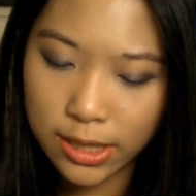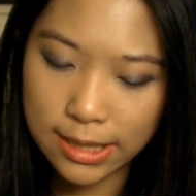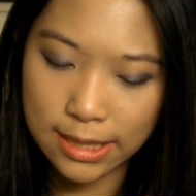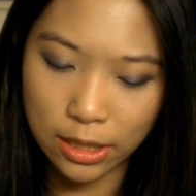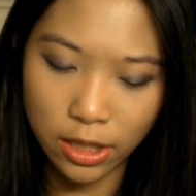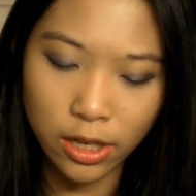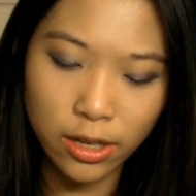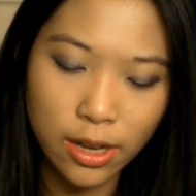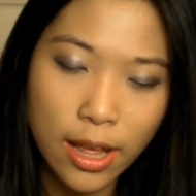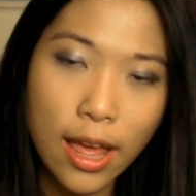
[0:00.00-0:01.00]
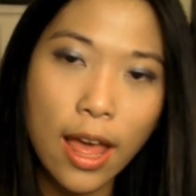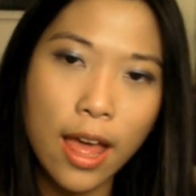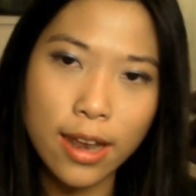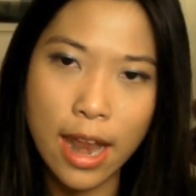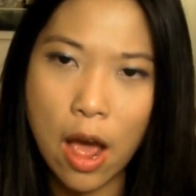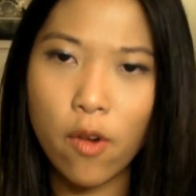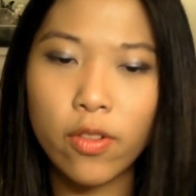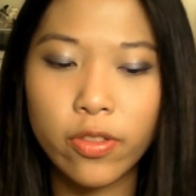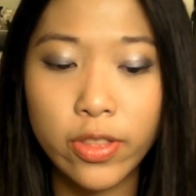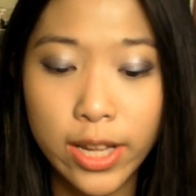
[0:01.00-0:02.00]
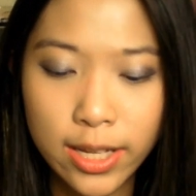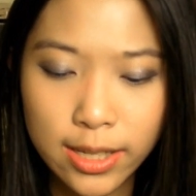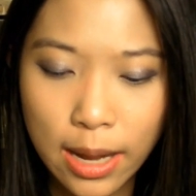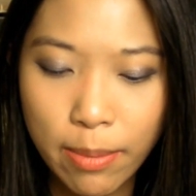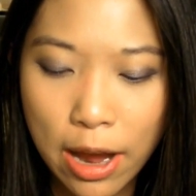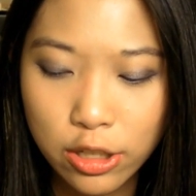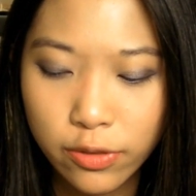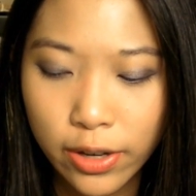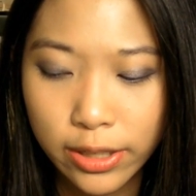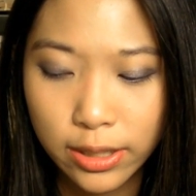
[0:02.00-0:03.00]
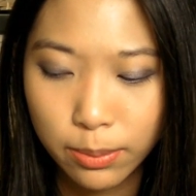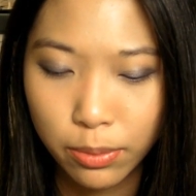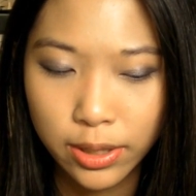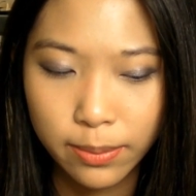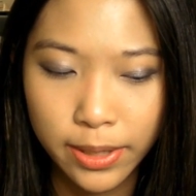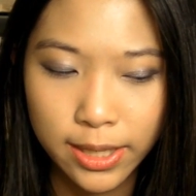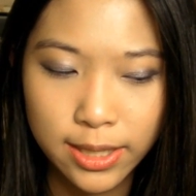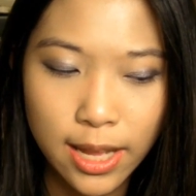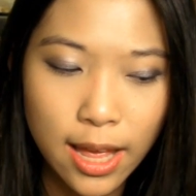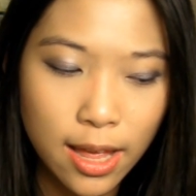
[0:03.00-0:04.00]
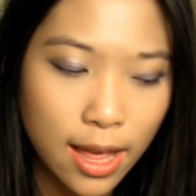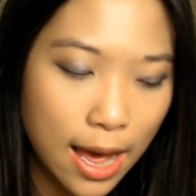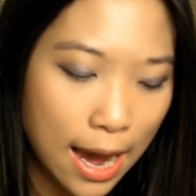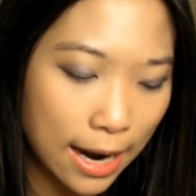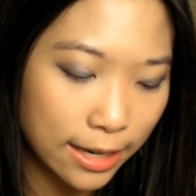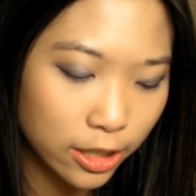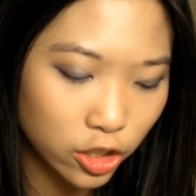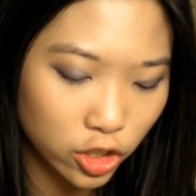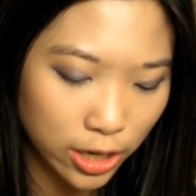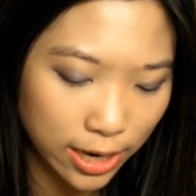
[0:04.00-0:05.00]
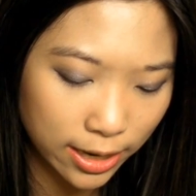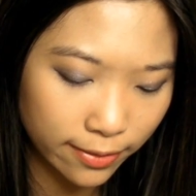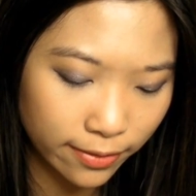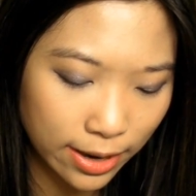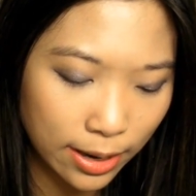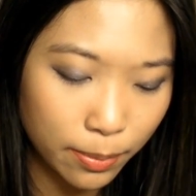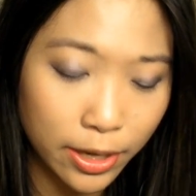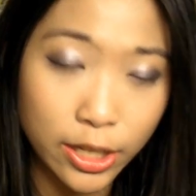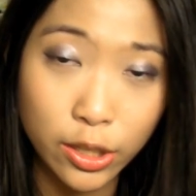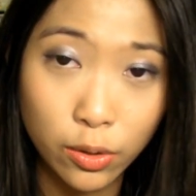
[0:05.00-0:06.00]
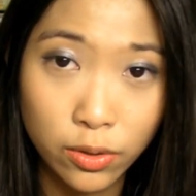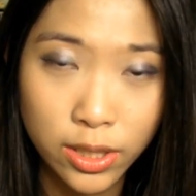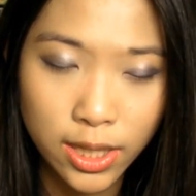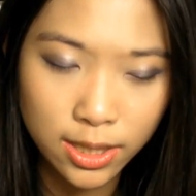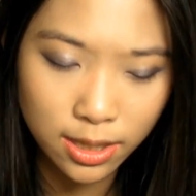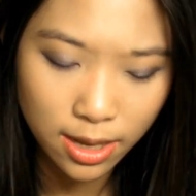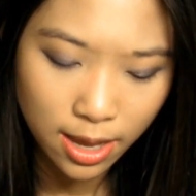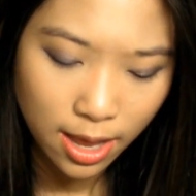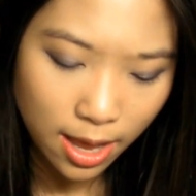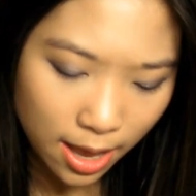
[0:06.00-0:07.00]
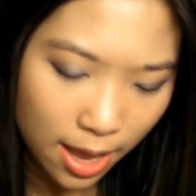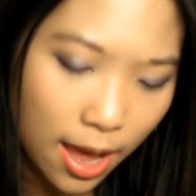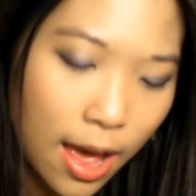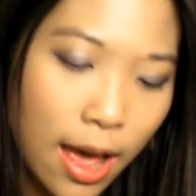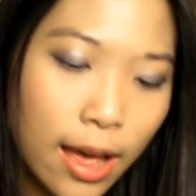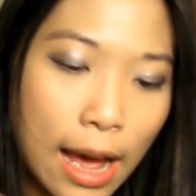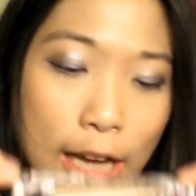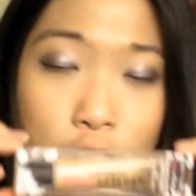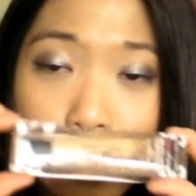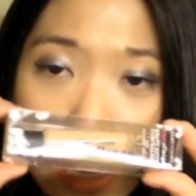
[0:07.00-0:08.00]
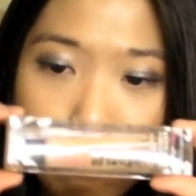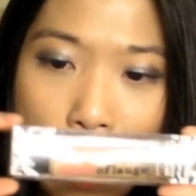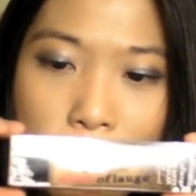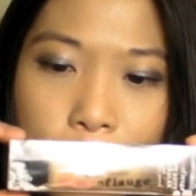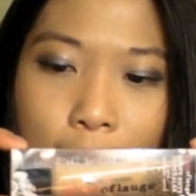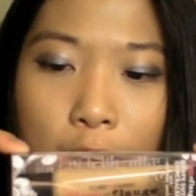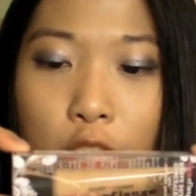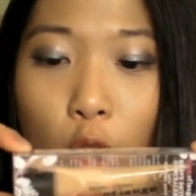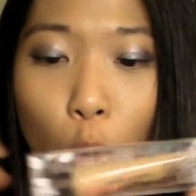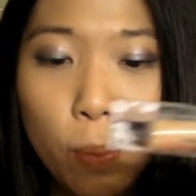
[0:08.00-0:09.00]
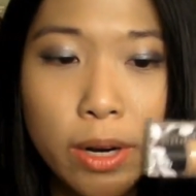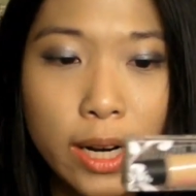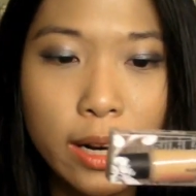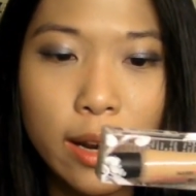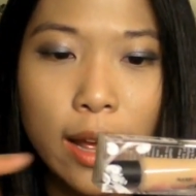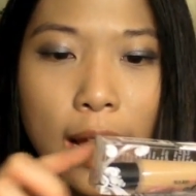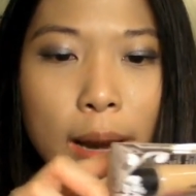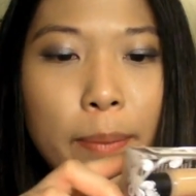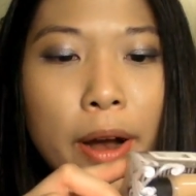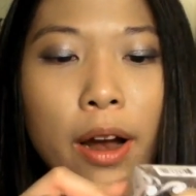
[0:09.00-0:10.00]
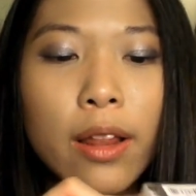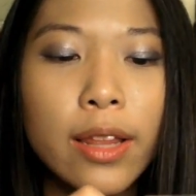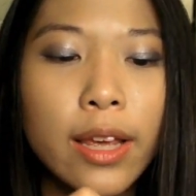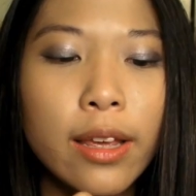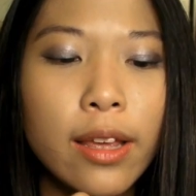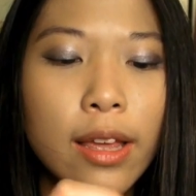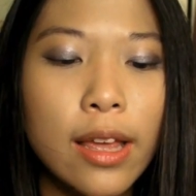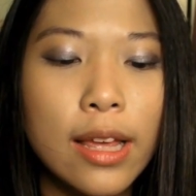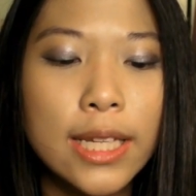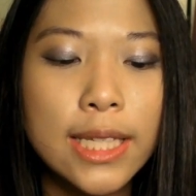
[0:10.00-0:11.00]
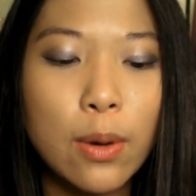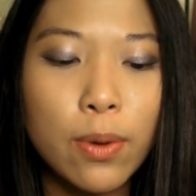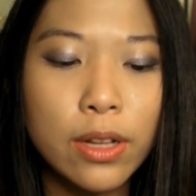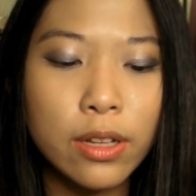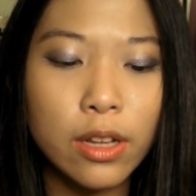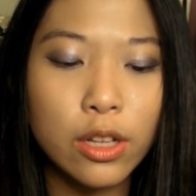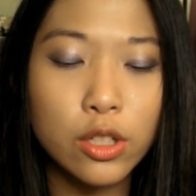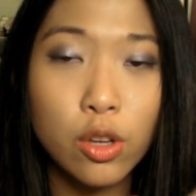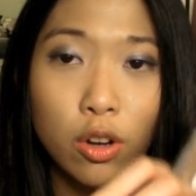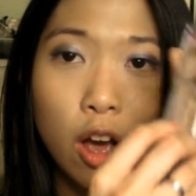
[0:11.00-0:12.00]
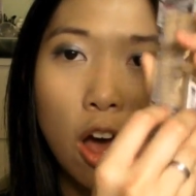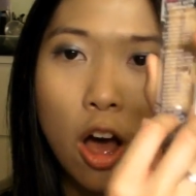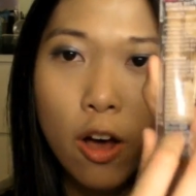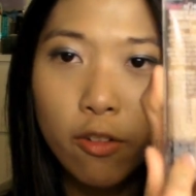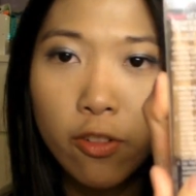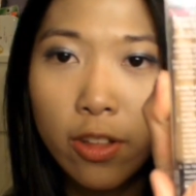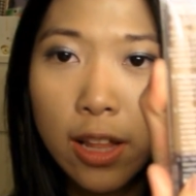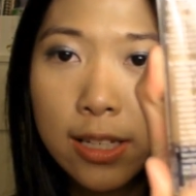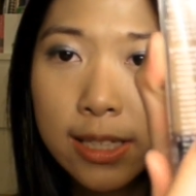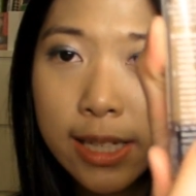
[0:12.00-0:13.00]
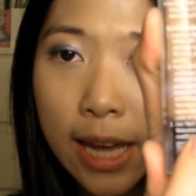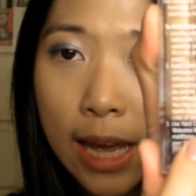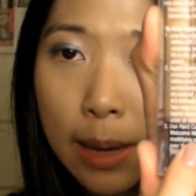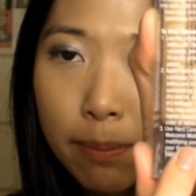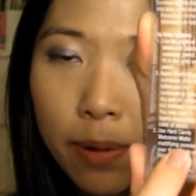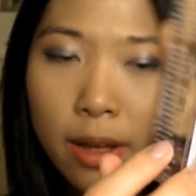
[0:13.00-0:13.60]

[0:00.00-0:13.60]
concealer. Now this I'm actually very disappointed because I didn't check if anybody used this. I just came back and I opened it, and apparently someone took off the tape